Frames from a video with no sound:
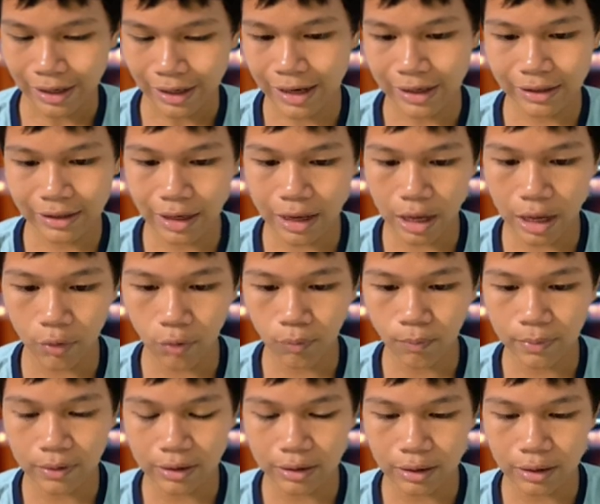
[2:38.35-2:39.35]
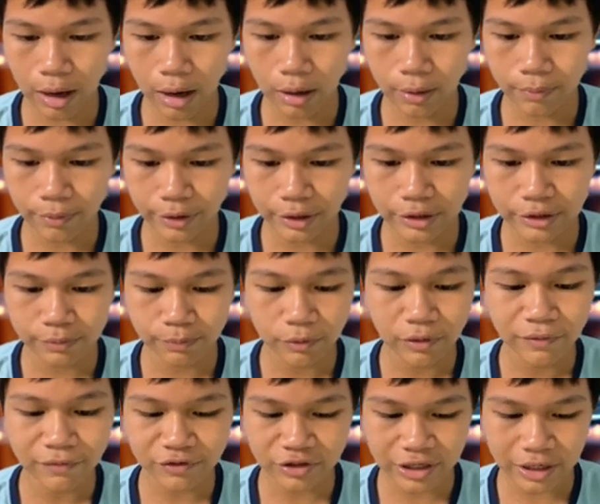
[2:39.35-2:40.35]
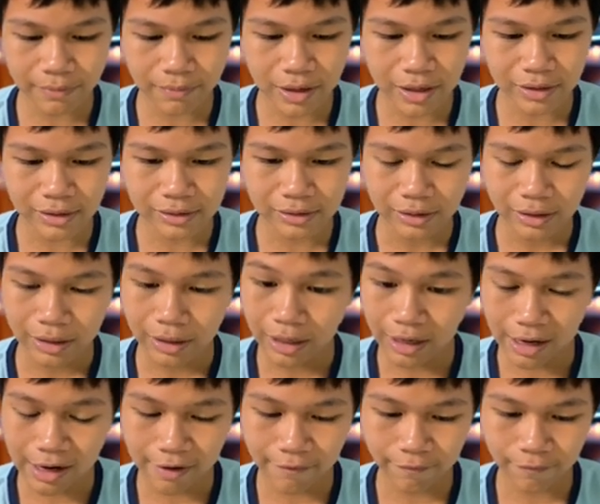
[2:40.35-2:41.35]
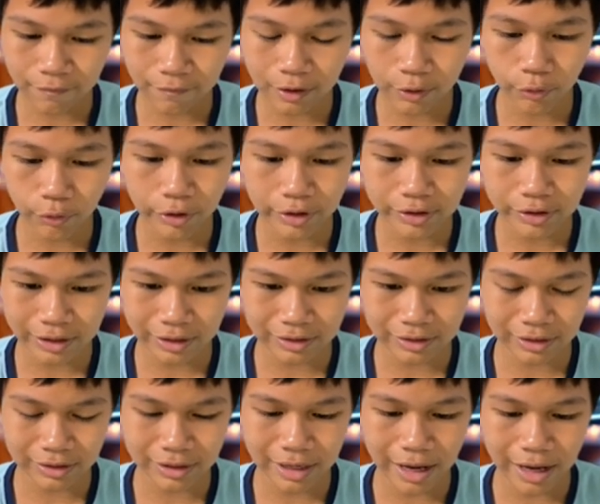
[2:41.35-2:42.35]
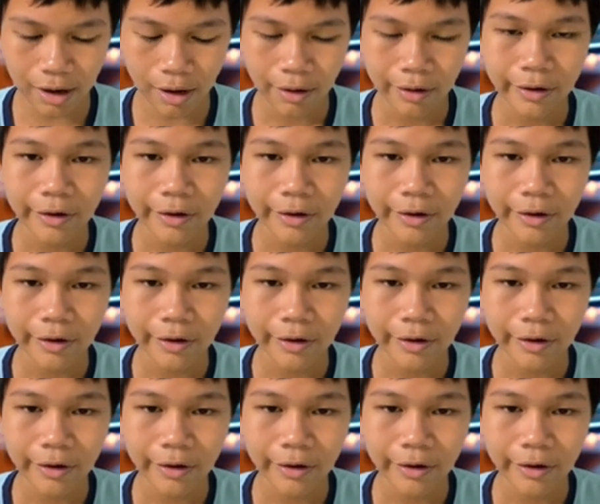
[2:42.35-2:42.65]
and it will be a pretty smooth checkmate if the queen isn't there.